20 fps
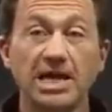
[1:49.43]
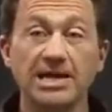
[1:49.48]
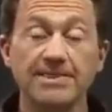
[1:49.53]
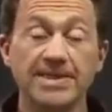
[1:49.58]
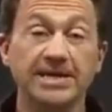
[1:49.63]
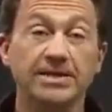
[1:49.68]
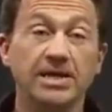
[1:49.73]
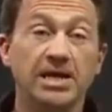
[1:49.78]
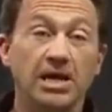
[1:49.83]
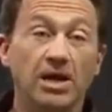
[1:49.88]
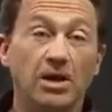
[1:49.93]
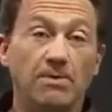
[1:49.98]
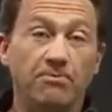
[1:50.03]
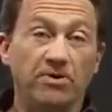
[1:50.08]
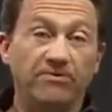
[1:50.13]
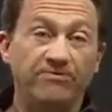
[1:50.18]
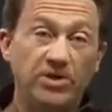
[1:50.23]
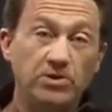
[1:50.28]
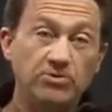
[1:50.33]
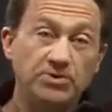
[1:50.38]
And then
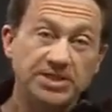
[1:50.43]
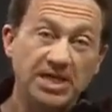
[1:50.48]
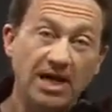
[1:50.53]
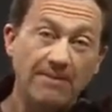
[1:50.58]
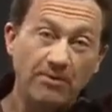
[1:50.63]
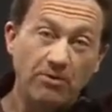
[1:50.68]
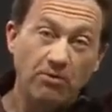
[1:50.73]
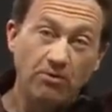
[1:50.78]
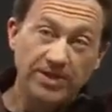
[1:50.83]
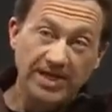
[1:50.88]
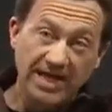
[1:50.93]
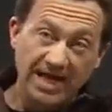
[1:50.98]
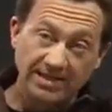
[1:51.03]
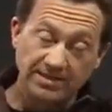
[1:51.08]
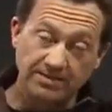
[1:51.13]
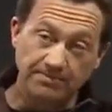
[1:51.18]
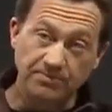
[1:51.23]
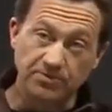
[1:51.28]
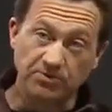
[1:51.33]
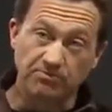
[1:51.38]
we've used up all the
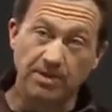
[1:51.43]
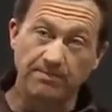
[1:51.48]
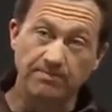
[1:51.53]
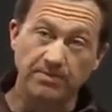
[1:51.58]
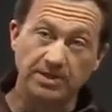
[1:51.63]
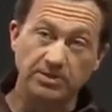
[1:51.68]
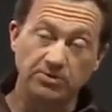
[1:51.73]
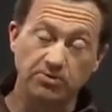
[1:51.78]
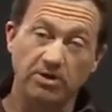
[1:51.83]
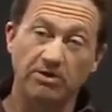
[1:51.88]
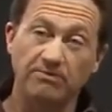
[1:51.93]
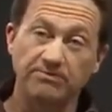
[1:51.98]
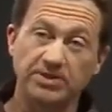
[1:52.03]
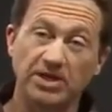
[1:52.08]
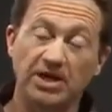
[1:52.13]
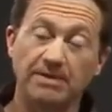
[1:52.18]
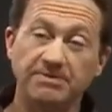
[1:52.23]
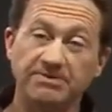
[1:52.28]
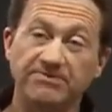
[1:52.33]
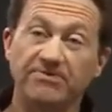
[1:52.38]
atoms. Remember, 12
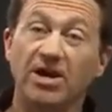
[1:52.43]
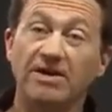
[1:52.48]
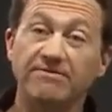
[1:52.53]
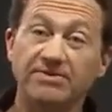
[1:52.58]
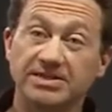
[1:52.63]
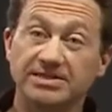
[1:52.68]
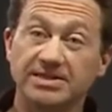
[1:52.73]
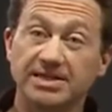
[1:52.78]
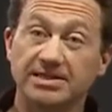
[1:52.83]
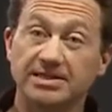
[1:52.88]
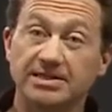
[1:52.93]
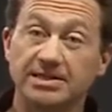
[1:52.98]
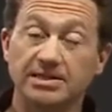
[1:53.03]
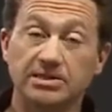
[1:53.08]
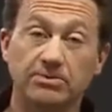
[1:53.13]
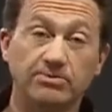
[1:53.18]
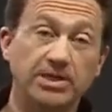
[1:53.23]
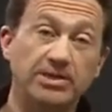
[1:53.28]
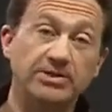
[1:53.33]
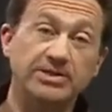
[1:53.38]
times 5 is 60,
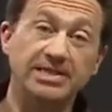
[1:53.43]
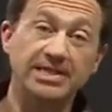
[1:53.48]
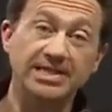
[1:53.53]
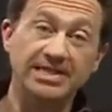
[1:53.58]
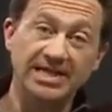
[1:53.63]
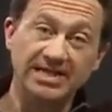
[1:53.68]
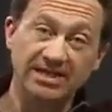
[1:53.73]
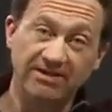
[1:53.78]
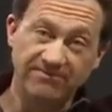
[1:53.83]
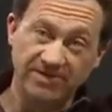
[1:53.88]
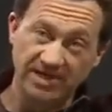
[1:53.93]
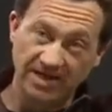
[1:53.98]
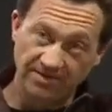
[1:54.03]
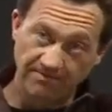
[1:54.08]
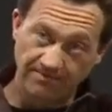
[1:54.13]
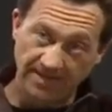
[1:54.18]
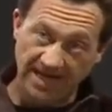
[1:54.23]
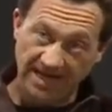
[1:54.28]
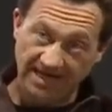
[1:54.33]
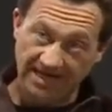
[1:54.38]
so we don't need any of the
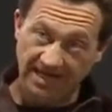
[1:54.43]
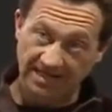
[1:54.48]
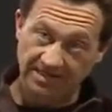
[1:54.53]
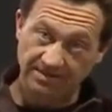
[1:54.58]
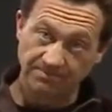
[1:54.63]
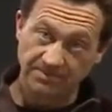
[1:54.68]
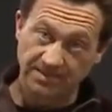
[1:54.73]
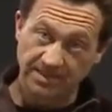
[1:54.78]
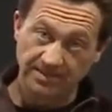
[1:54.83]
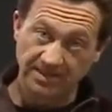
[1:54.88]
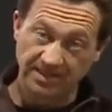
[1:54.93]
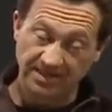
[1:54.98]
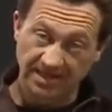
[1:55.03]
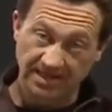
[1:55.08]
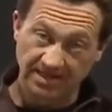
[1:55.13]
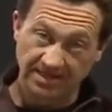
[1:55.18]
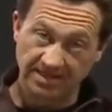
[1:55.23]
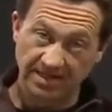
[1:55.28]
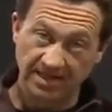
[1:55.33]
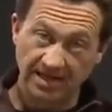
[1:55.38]
other black atoms in the
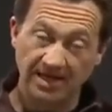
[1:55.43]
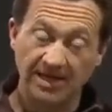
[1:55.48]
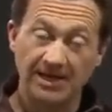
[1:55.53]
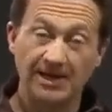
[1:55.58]
kit.